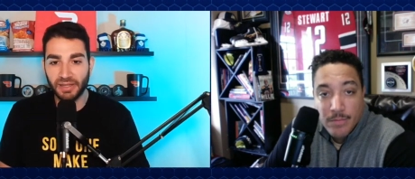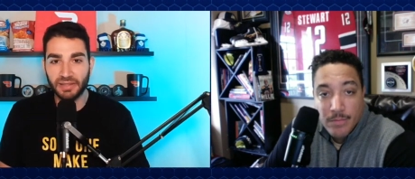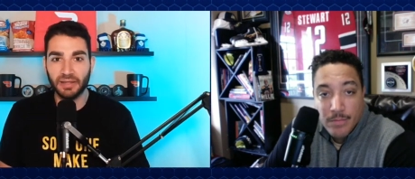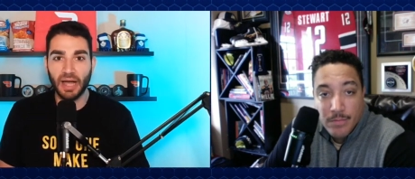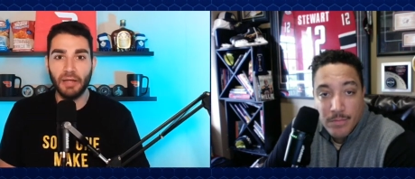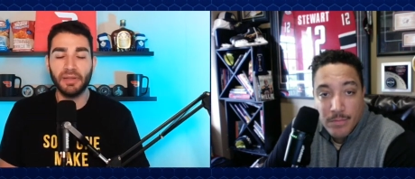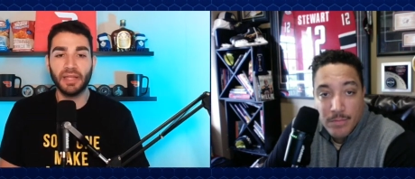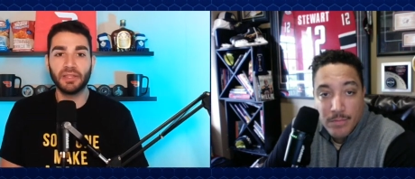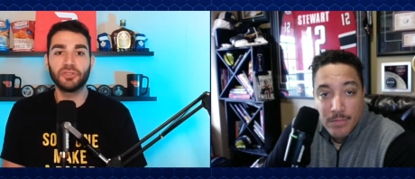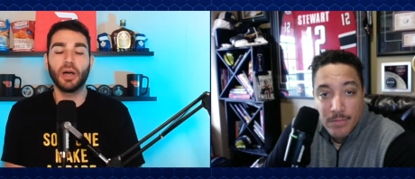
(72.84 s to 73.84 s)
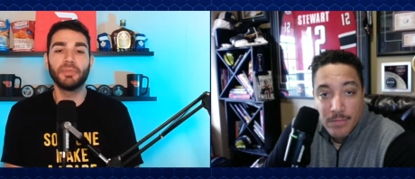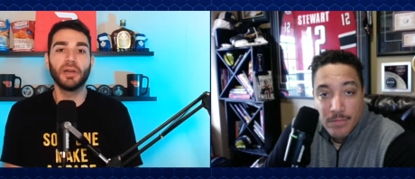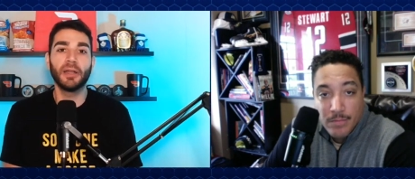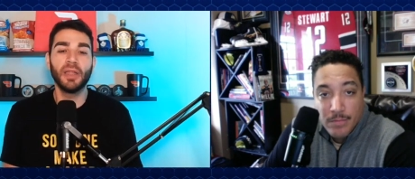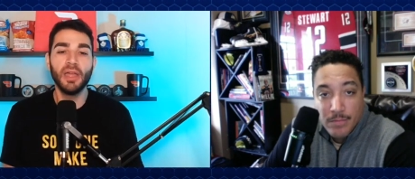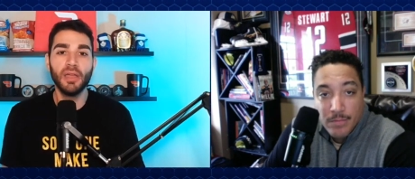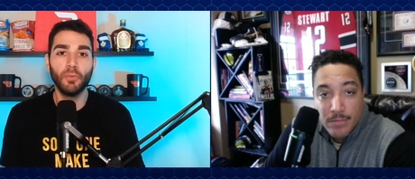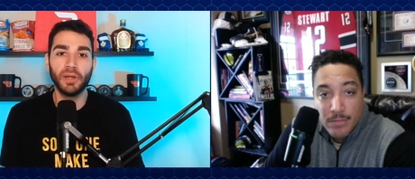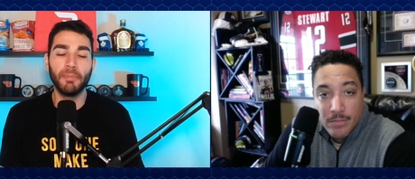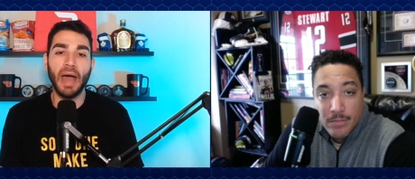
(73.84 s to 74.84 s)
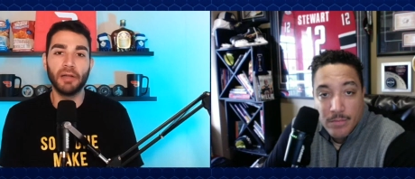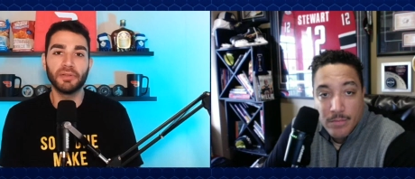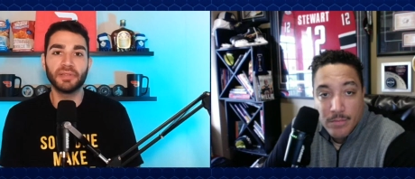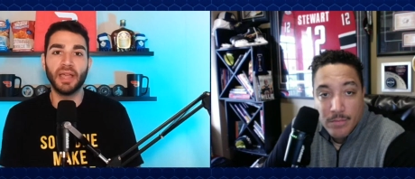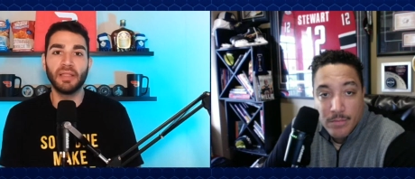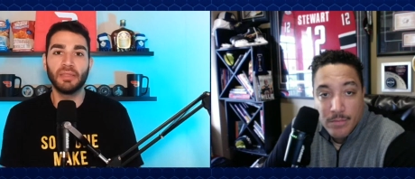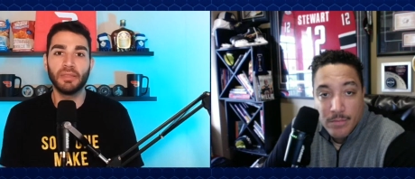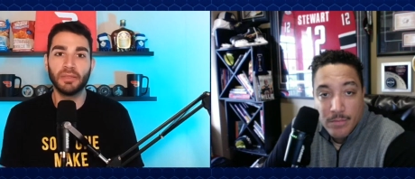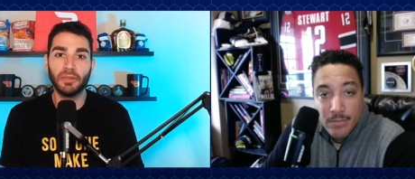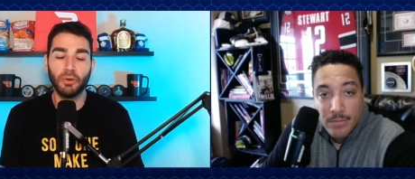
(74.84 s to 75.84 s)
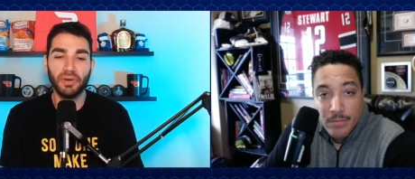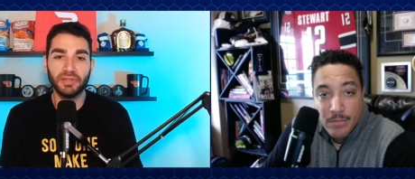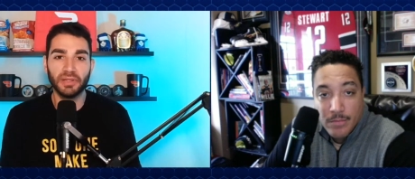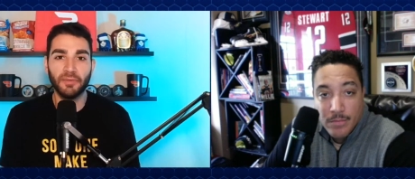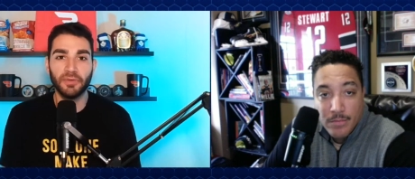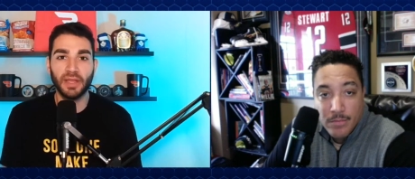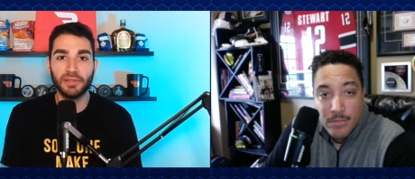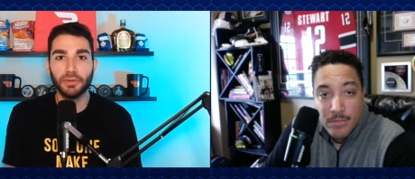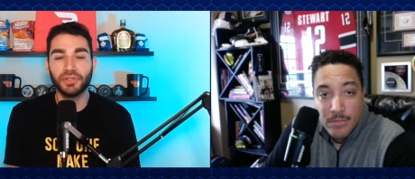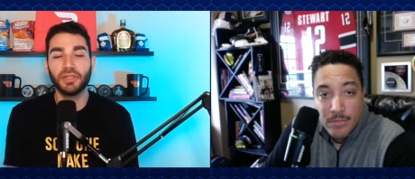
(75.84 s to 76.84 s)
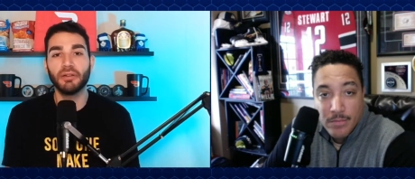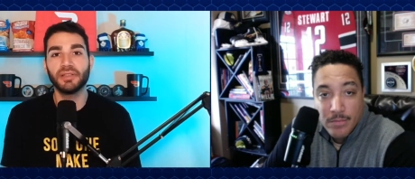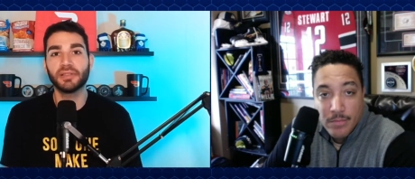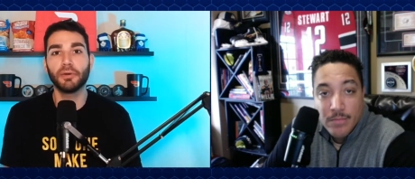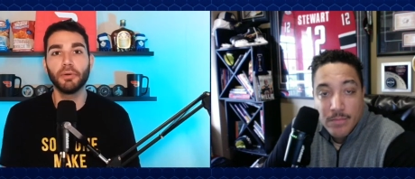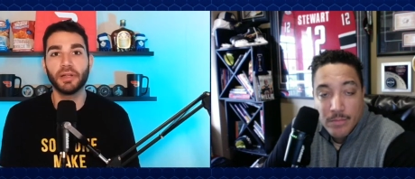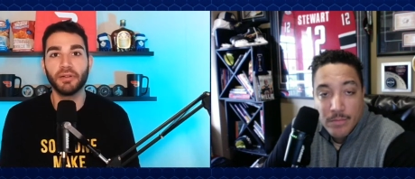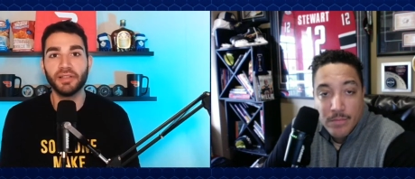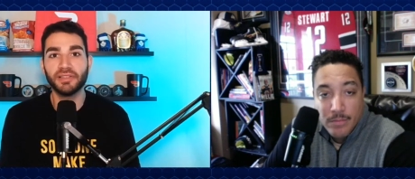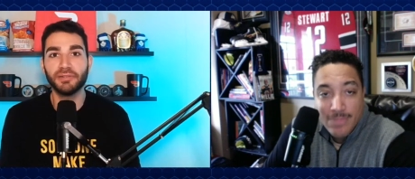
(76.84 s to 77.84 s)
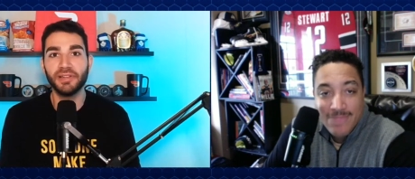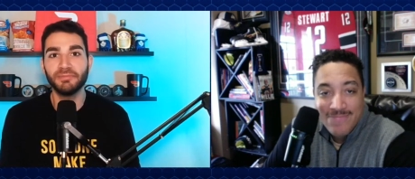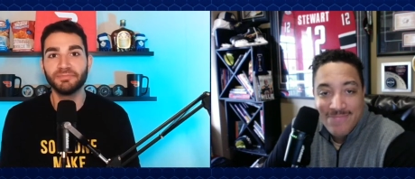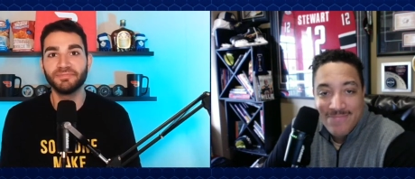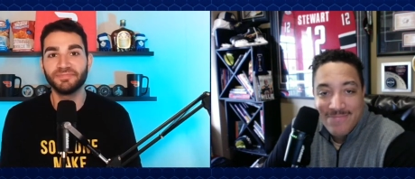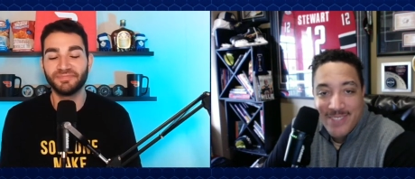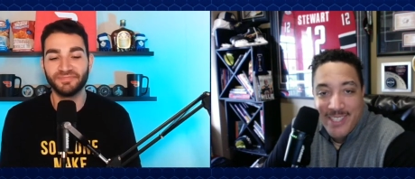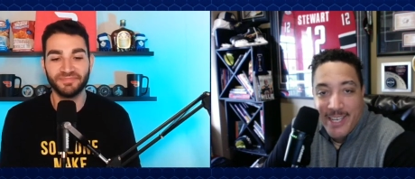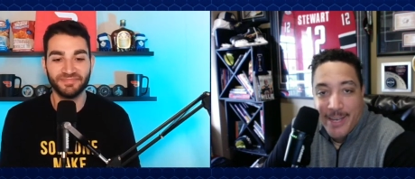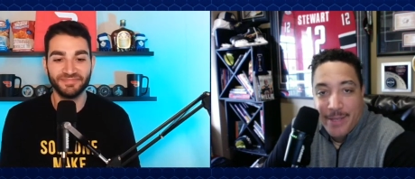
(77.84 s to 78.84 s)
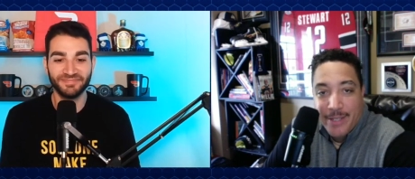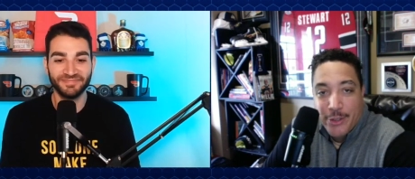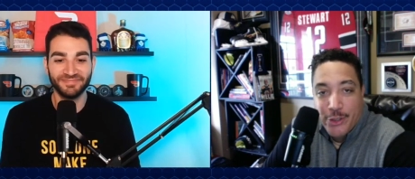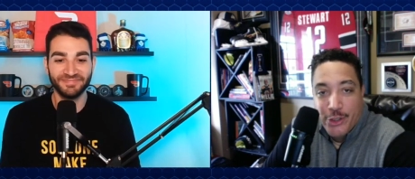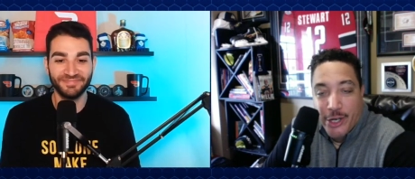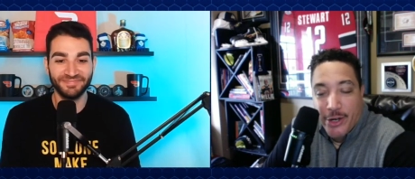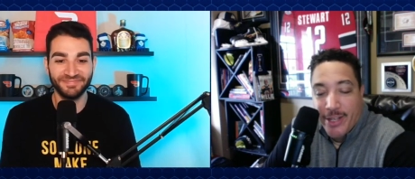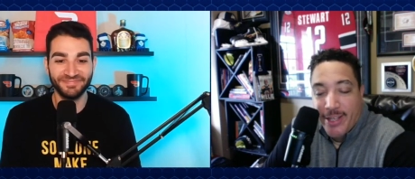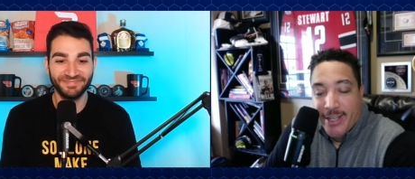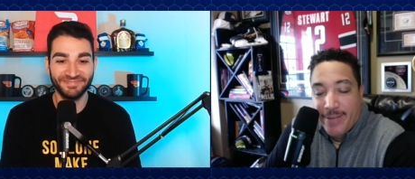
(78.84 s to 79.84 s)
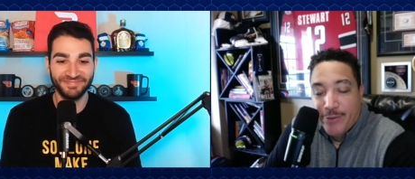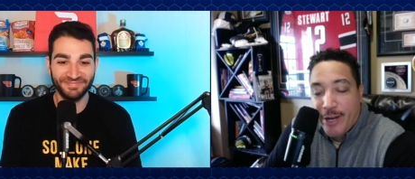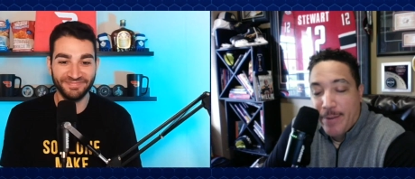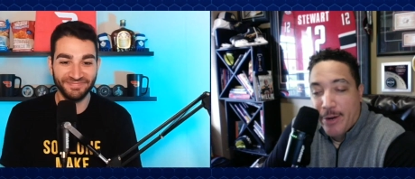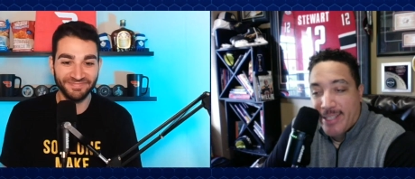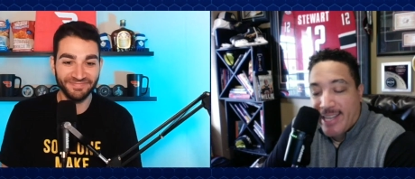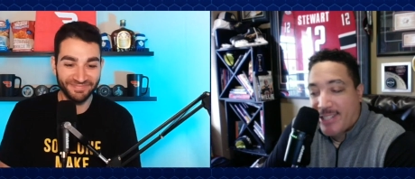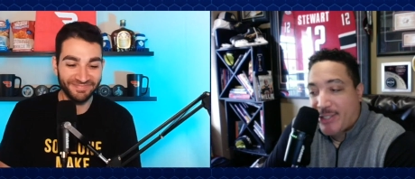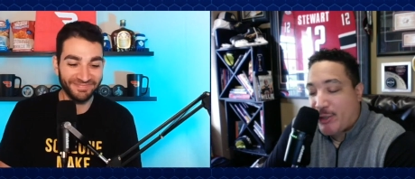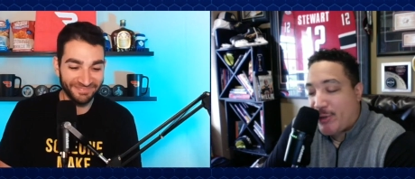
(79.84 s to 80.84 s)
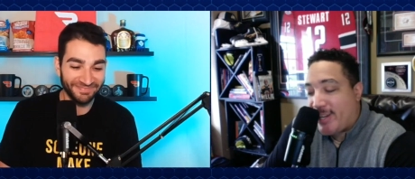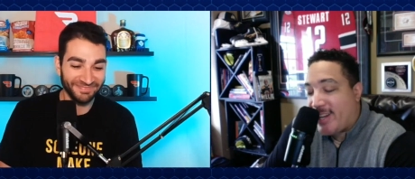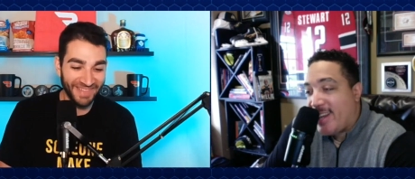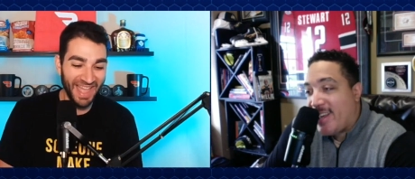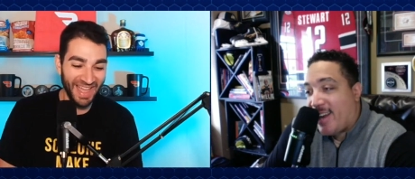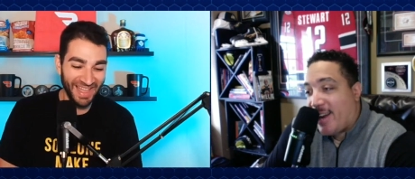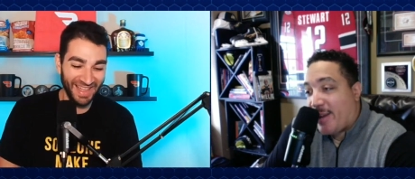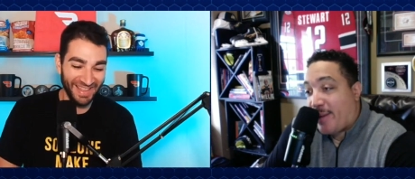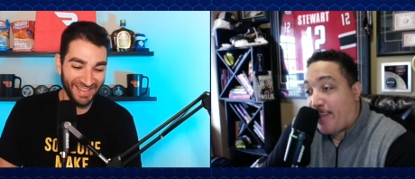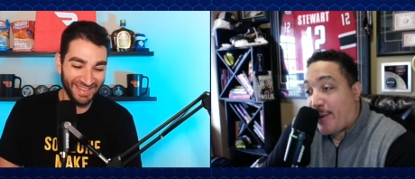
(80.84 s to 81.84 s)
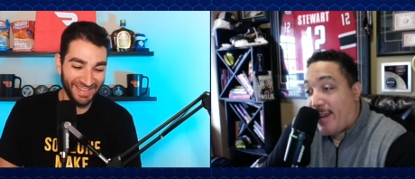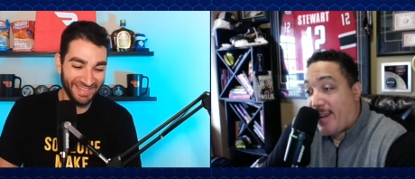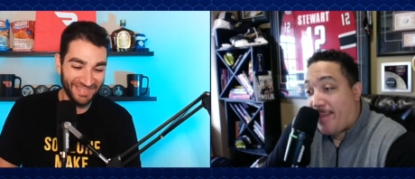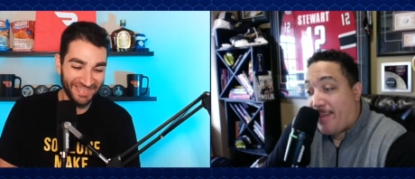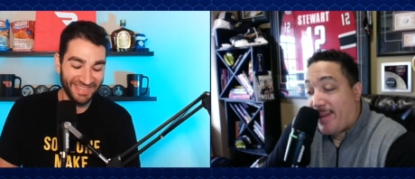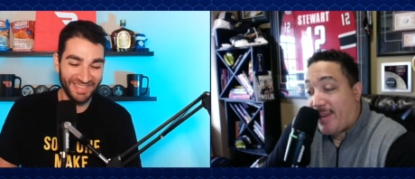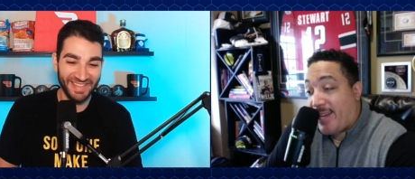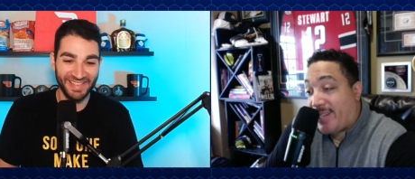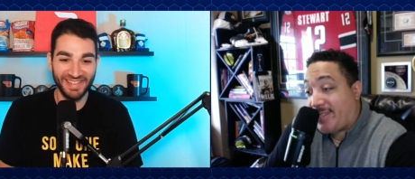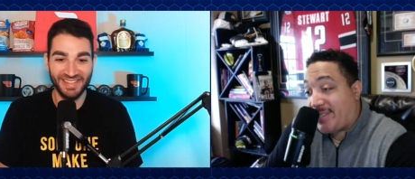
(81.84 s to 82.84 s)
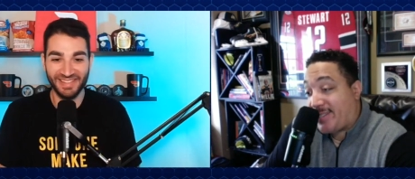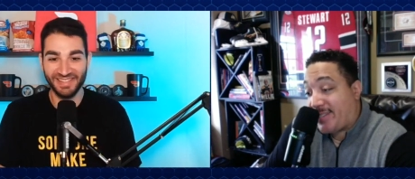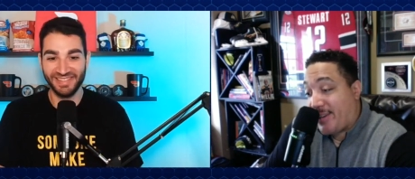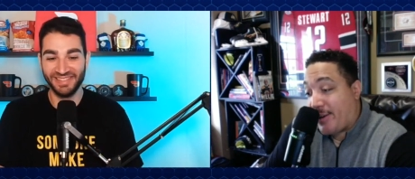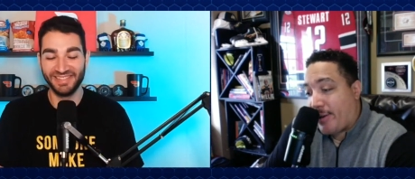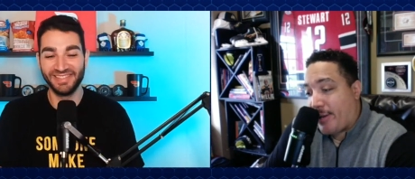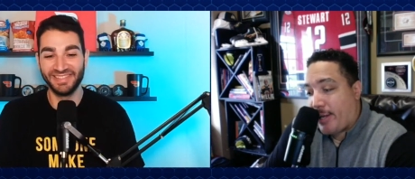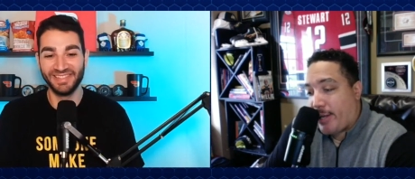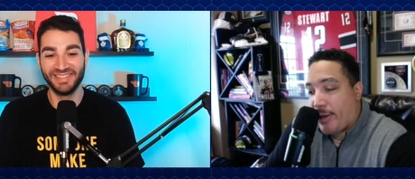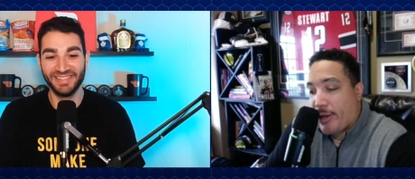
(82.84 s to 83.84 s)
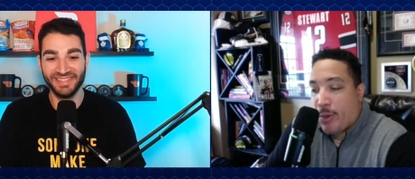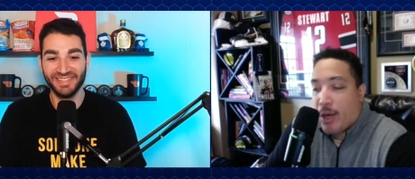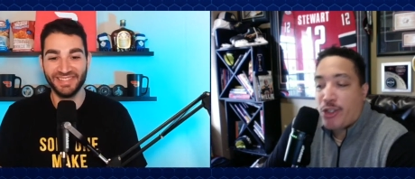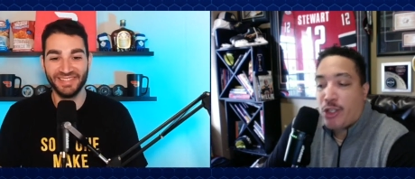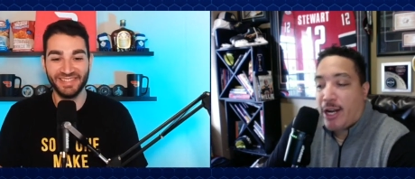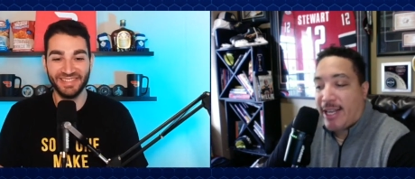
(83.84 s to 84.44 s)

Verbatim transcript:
Speaker 1: and he's a guy who can get the job done when it matters. And they're always looking for that tertiary scoring, right, Stewie?
Speaker 2: Yeah, that tertiary. I think I've trademarked that too. And I think for him, it's, you know, you watch a lot